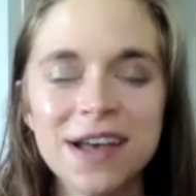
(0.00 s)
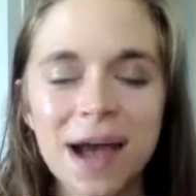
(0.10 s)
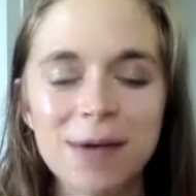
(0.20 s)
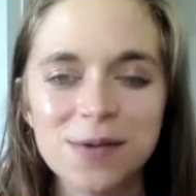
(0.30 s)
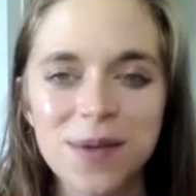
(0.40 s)

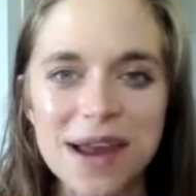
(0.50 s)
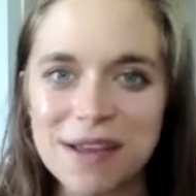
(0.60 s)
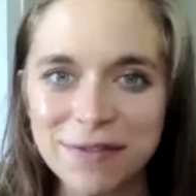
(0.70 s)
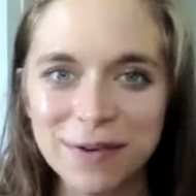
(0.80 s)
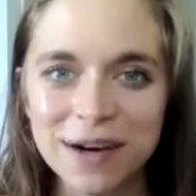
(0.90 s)
I was
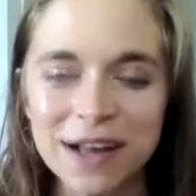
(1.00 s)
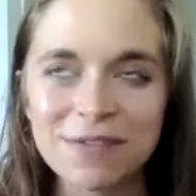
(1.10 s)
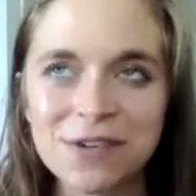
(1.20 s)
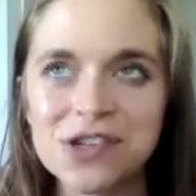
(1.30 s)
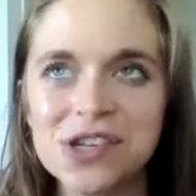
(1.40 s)
waiting for it
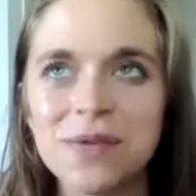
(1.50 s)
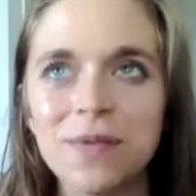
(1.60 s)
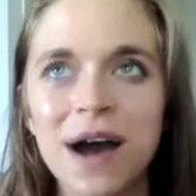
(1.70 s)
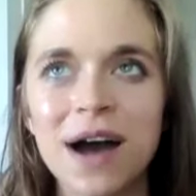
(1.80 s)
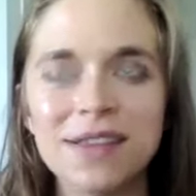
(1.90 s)
after she
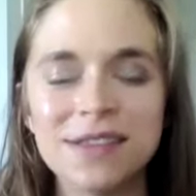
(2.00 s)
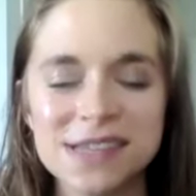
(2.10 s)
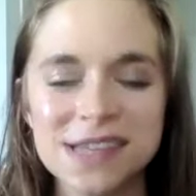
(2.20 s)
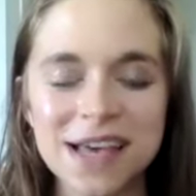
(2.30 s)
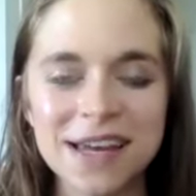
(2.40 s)
got the
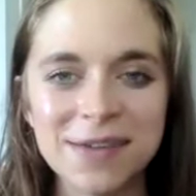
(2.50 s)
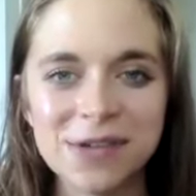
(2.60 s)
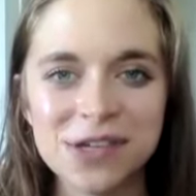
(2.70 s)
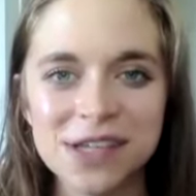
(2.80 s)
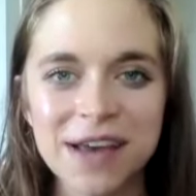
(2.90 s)
tan, and it
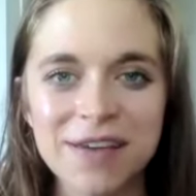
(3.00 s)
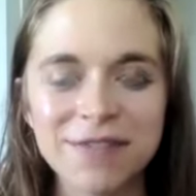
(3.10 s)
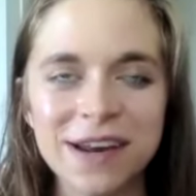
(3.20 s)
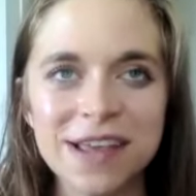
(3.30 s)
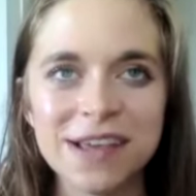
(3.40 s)
was just kind of
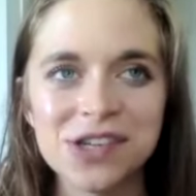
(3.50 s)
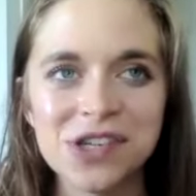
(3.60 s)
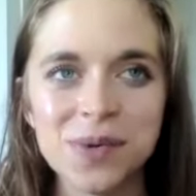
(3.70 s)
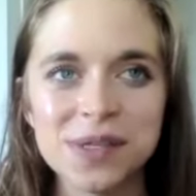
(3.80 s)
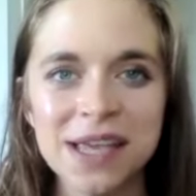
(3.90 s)
funny because
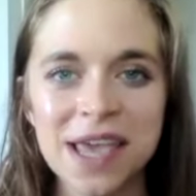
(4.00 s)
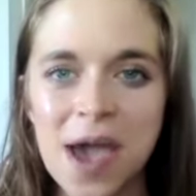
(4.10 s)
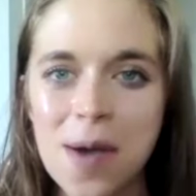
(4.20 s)
she was like, "Yeah,